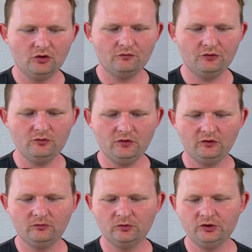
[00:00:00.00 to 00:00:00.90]
Through
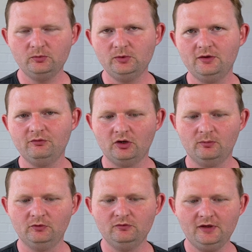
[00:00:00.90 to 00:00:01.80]
this work, we have
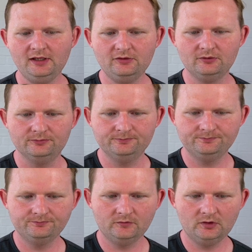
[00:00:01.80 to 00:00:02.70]
come to value.
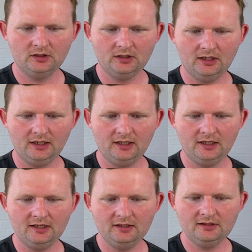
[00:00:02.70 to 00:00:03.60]

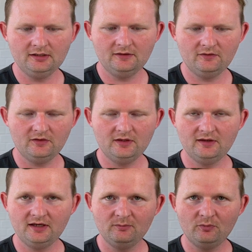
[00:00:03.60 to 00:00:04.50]
And the
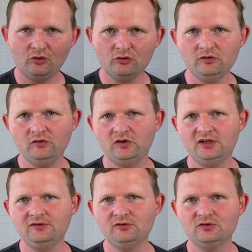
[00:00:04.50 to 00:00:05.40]
important
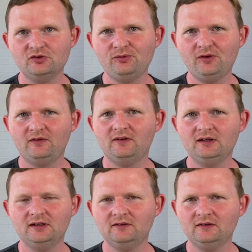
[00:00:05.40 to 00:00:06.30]
thing to notice here
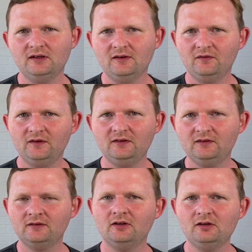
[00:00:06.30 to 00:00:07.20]
is this
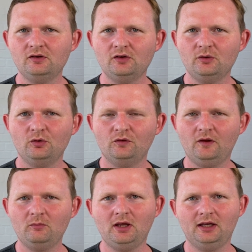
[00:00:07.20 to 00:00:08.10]
is not
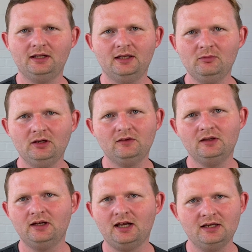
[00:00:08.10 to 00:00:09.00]
some academics
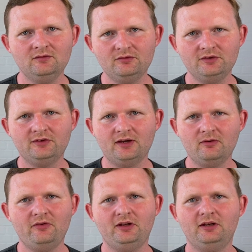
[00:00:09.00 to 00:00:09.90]
in an ivory
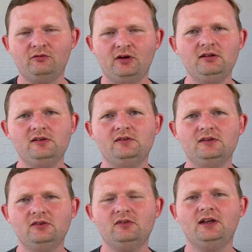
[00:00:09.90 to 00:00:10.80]
tower that define this.
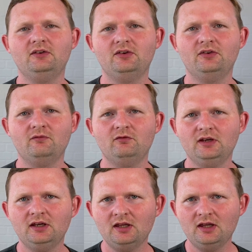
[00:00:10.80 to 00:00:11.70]
This is actually
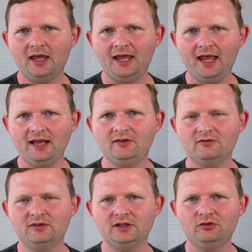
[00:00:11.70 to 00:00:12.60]
something
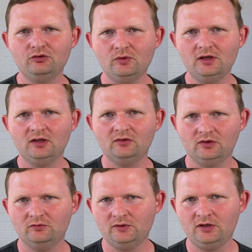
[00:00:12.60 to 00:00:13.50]
actively doing
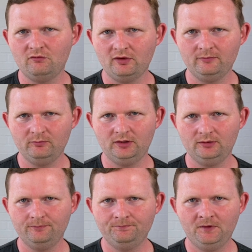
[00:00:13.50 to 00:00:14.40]
software development.
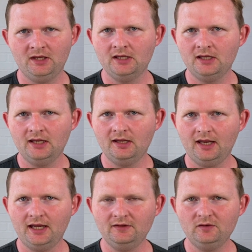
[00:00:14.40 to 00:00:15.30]

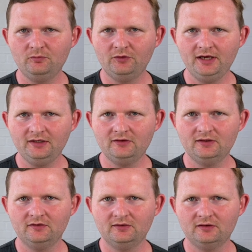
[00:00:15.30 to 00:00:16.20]
And the
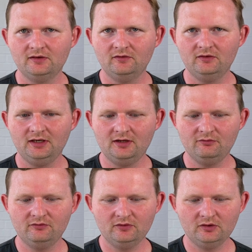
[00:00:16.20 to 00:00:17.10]
practice they
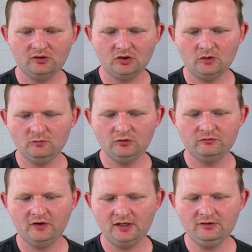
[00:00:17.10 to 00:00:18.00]
have come to
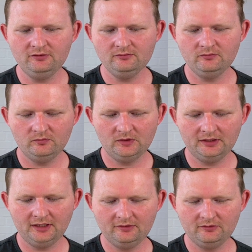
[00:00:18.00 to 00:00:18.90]
value, we'll
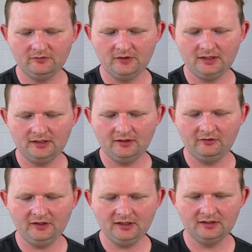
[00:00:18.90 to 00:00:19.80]
get to that in a
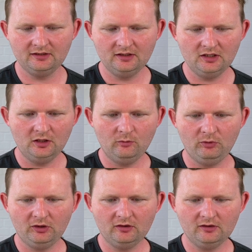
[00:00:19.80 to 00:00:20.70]
second,
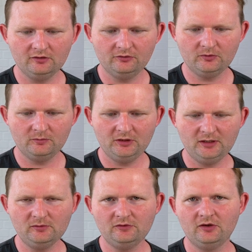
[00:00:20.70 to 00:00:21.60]
because what
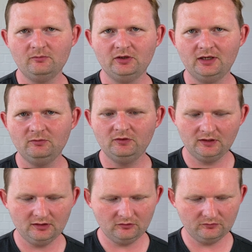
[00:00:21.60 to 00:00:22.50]
people sometimes
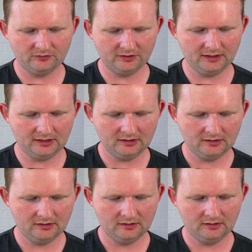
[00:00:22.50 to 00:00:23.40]
tend to forget
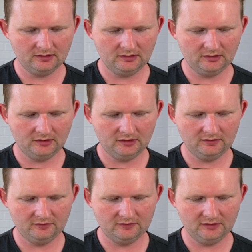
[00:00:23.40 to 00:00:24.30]

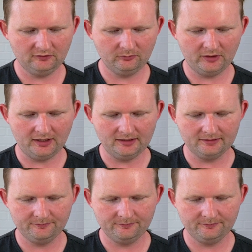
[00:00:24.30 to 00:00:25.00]
is this part.